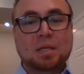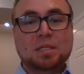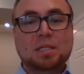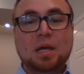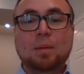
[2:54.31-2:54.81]

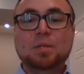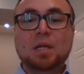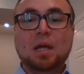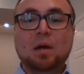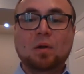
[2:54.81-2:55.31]
to stay up to
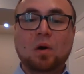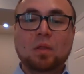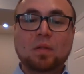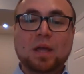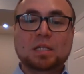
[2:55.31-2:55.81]
date on
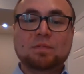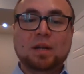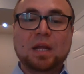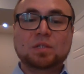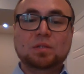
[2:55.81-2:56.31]
all the latest
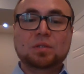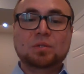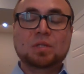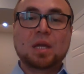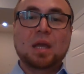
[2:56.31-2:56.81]
financial
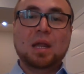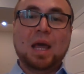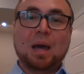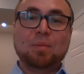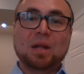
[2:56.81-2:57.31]
news and
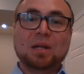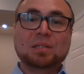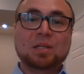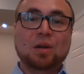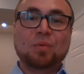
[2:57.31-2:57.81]

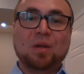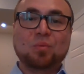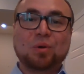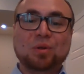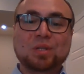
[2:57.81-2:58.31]
happenings around the
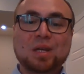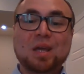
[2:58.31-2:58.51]
world.